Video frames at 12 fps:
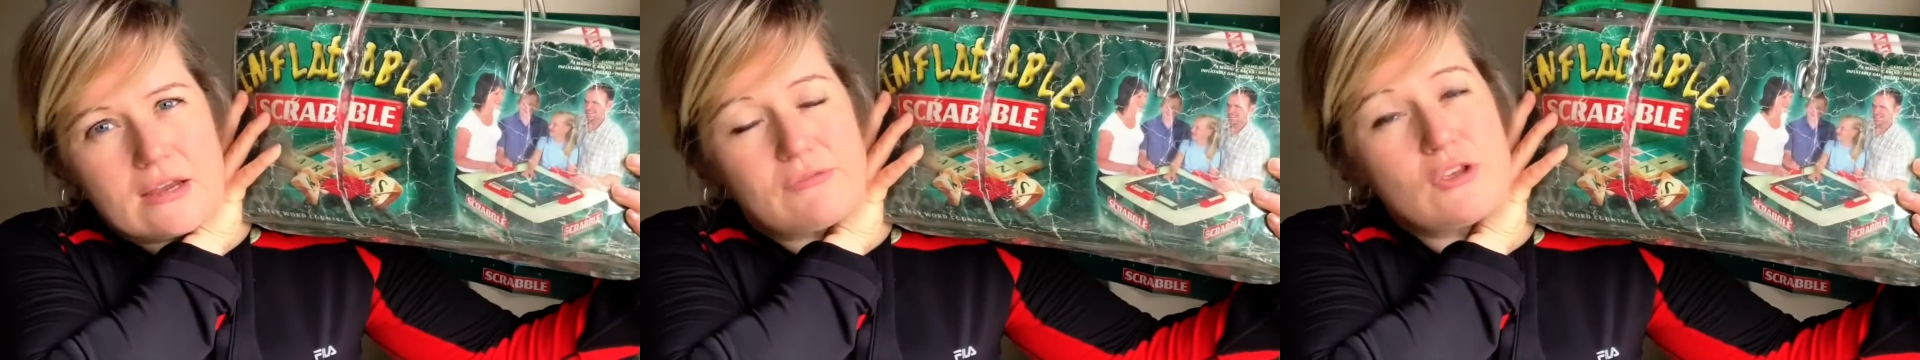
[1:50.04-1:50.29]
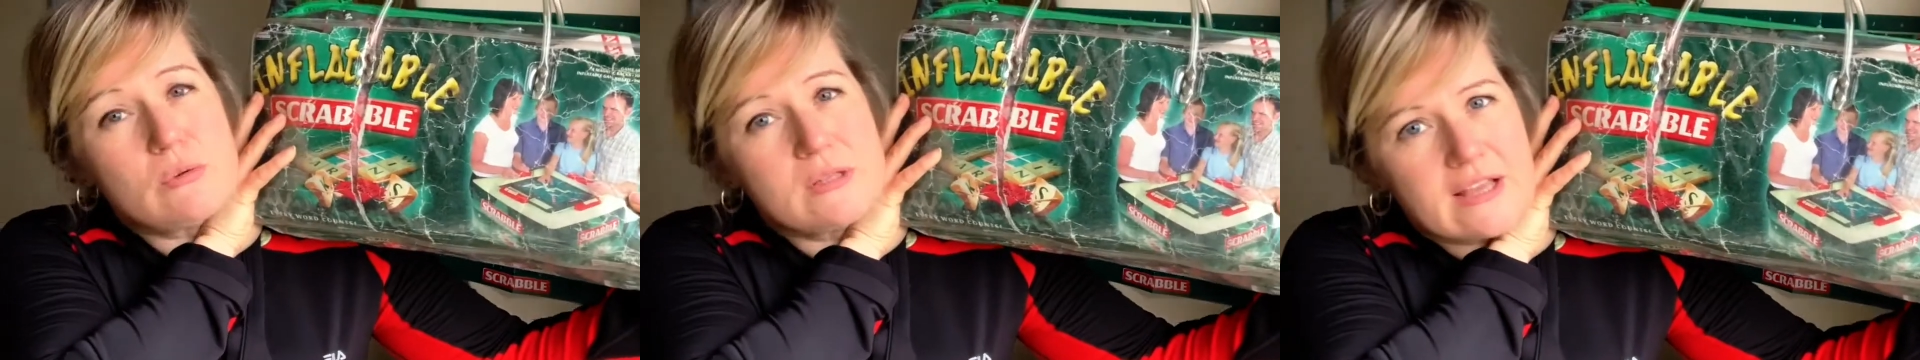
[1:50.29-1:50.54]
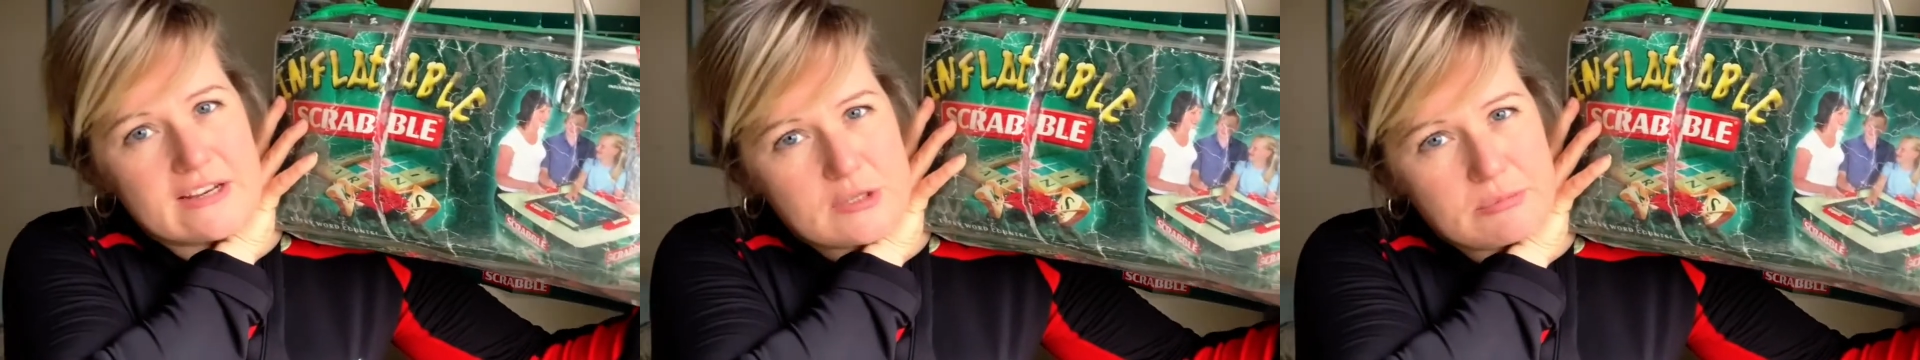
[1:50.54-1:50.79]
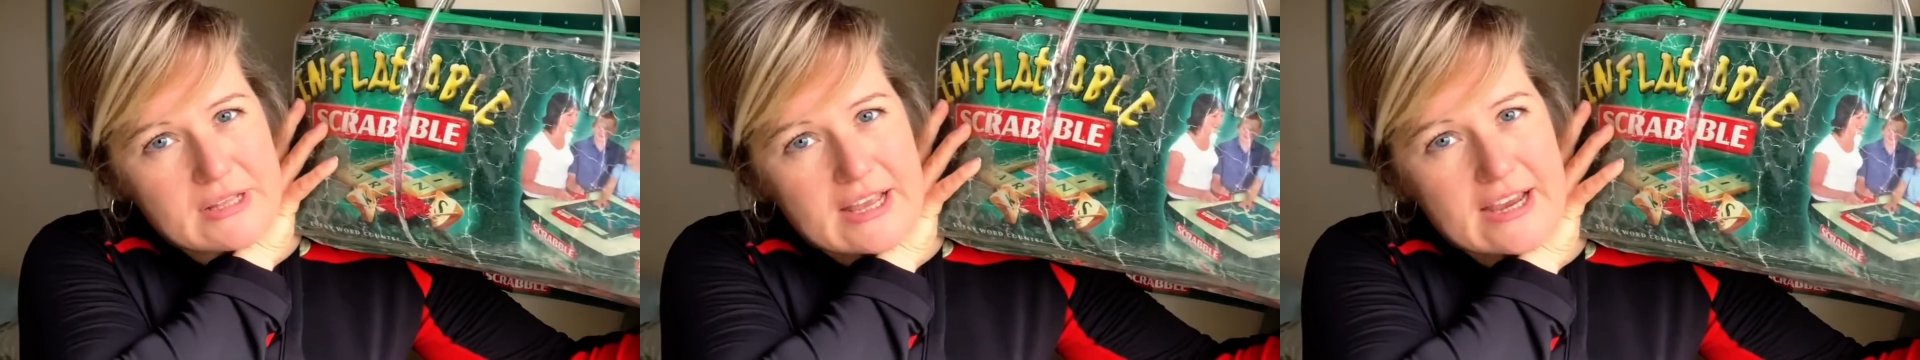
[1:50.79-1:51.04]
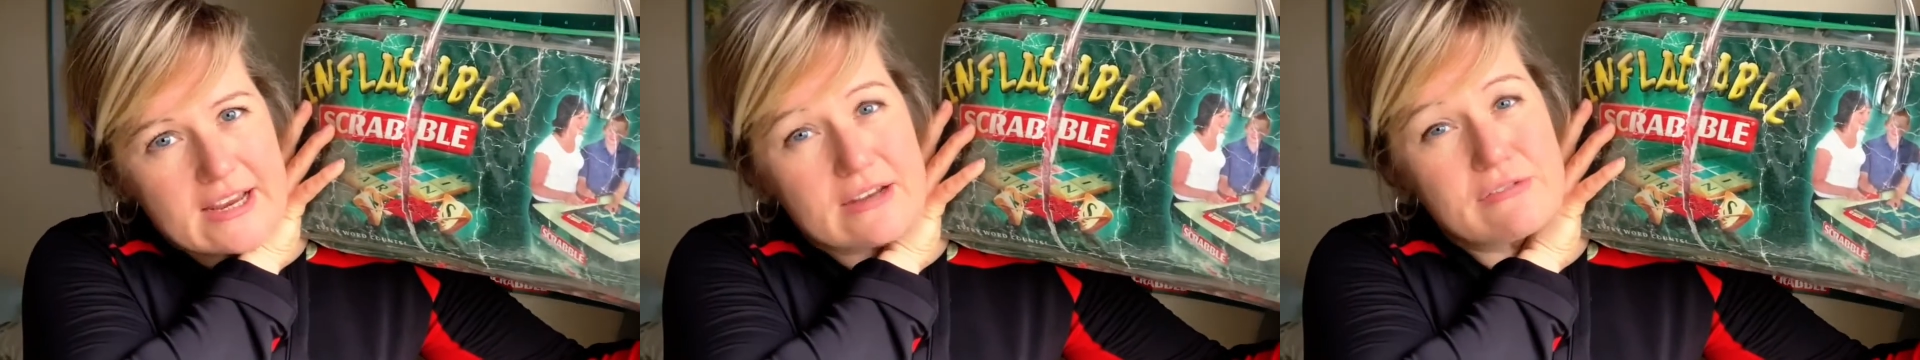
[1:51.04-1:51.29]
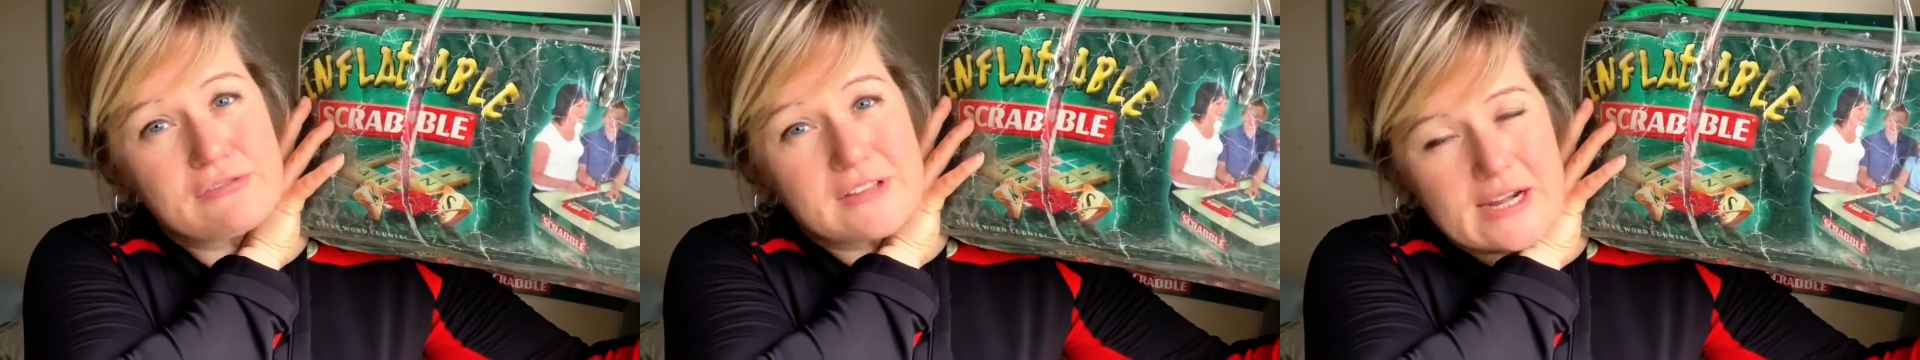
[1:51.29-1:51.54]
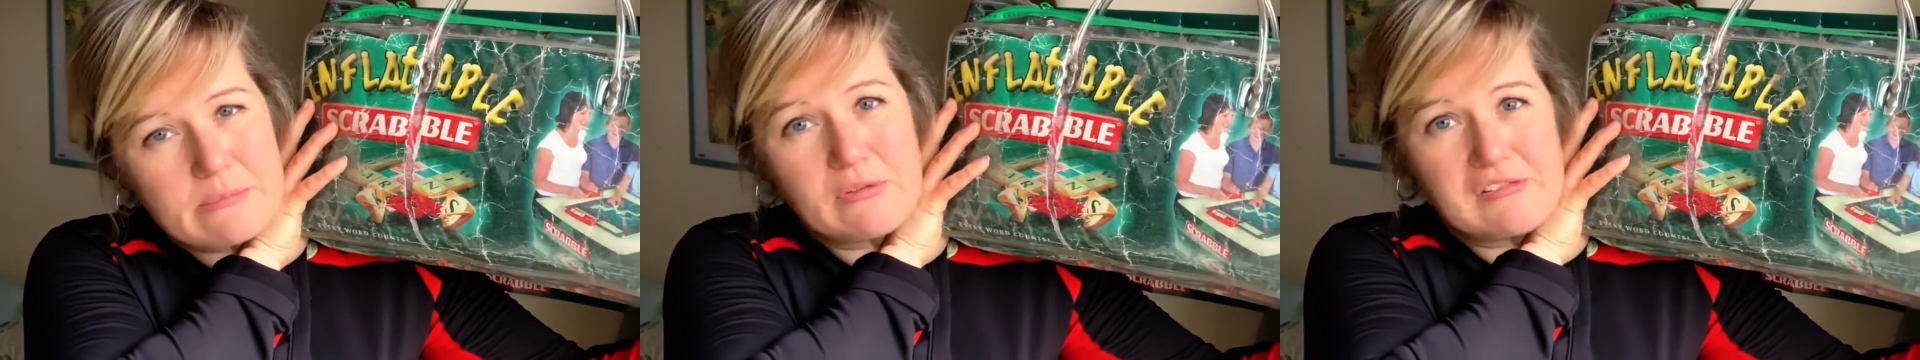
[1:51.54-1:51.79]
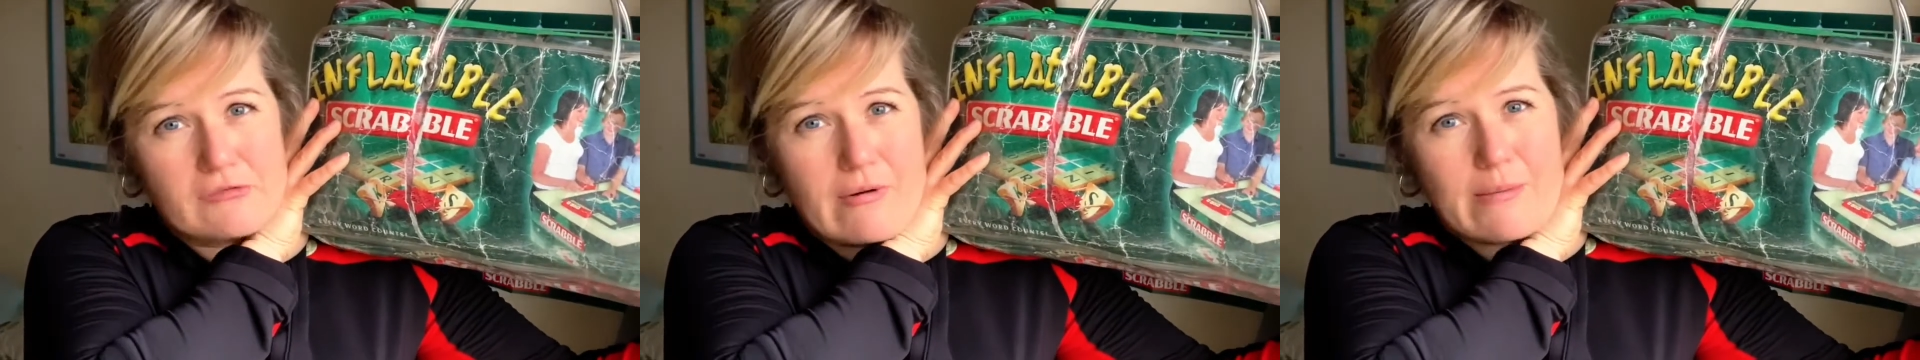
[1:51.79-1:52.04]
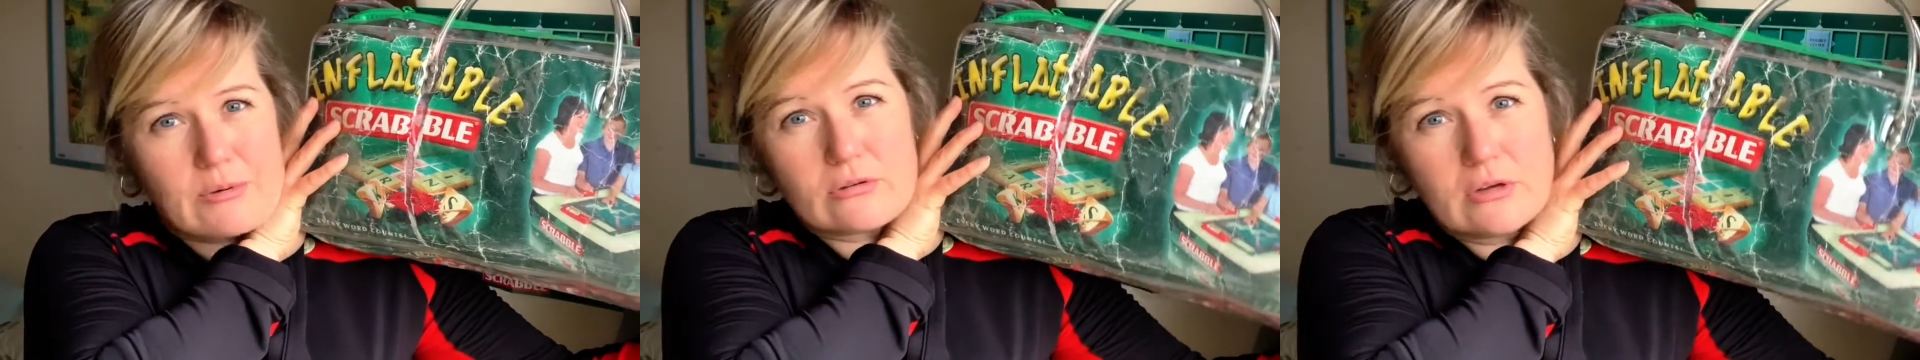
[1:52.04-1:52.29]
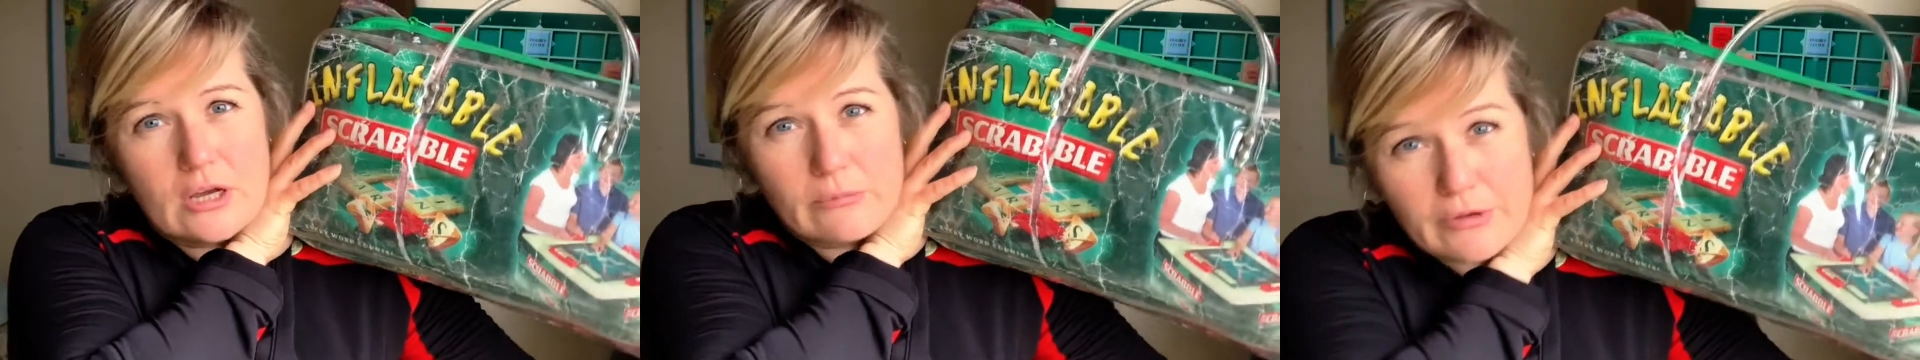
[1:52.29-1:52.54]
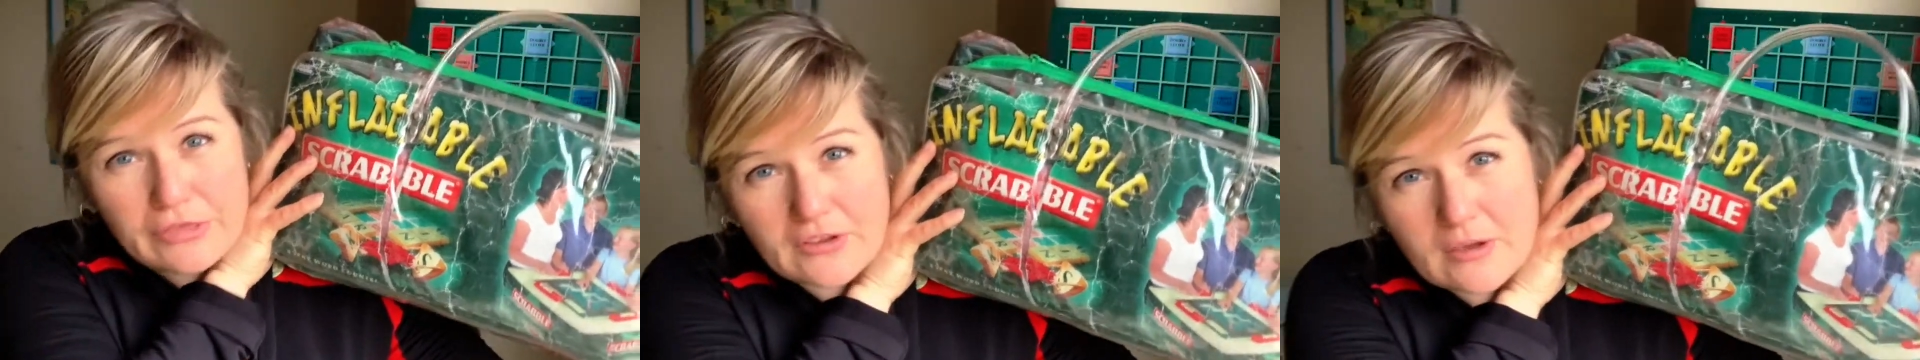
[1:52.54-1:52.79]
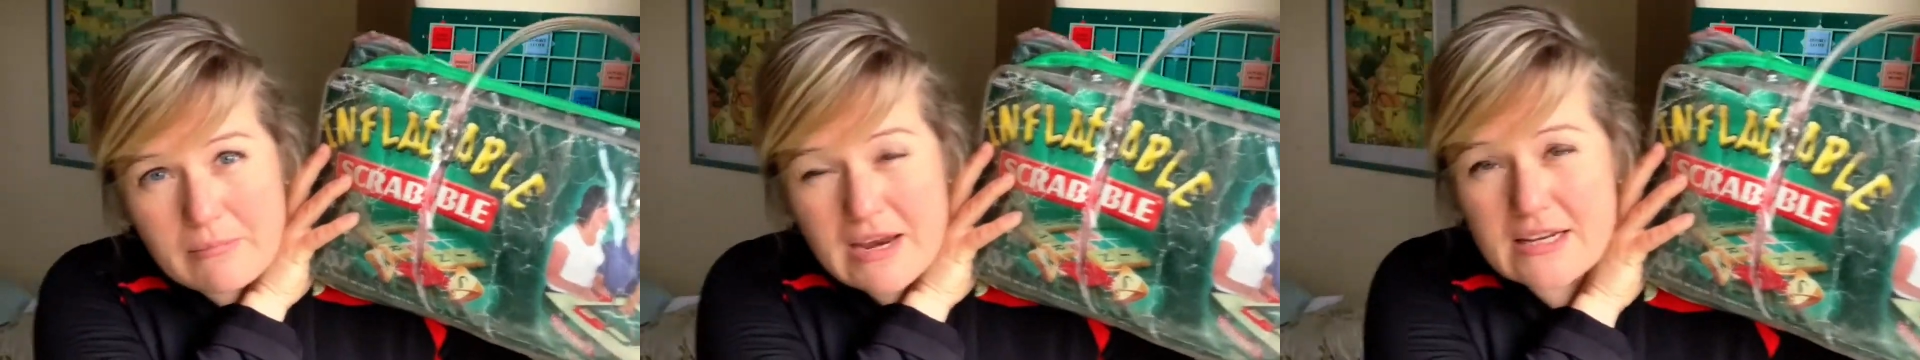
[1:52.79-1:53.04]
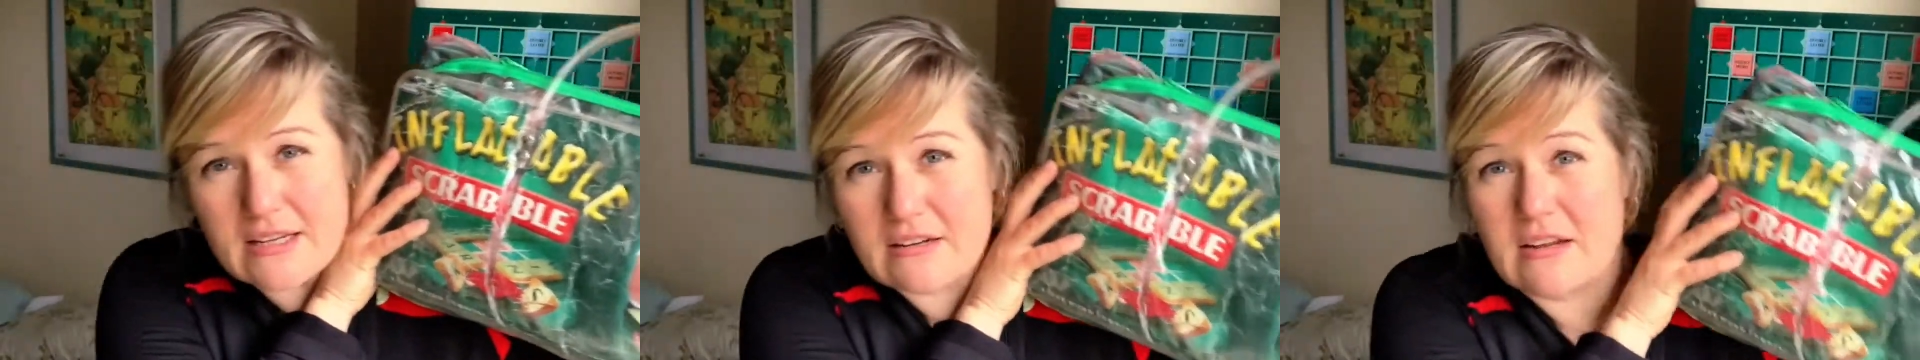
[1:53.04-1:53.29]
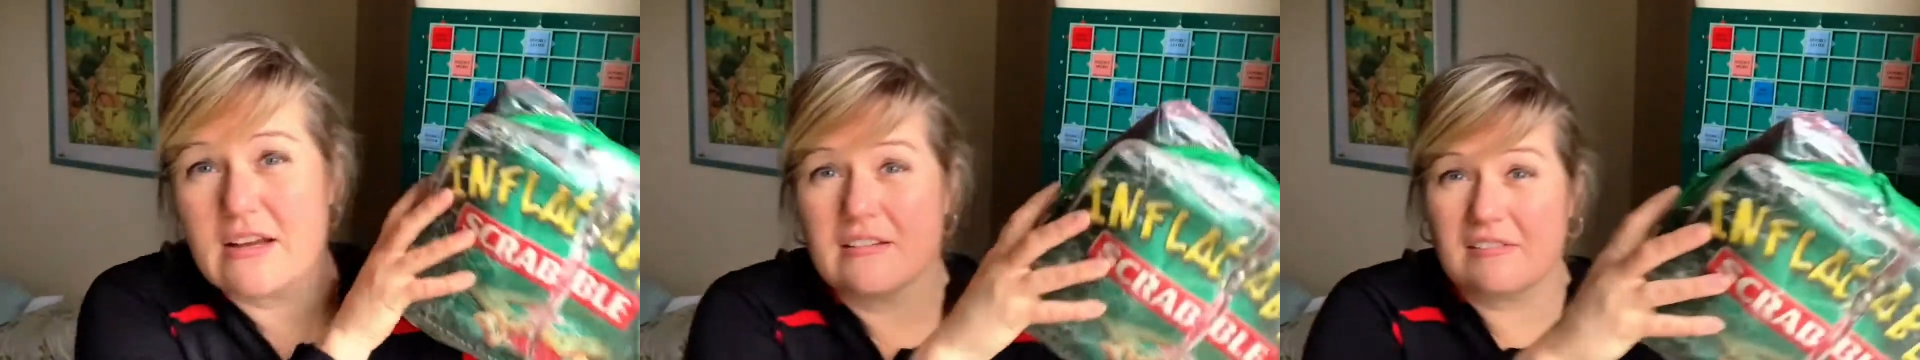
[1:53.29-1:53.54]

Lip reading: If you would like to play inflatable Scrabble with the comedian